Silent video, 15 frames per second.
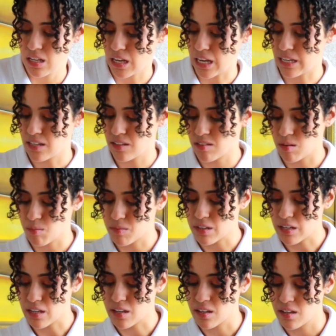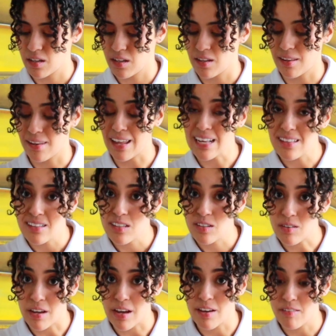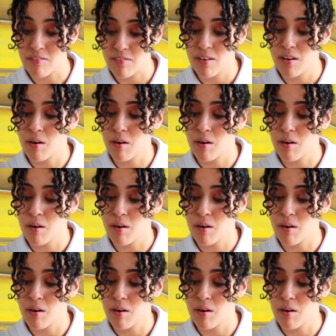I need something like a little knife,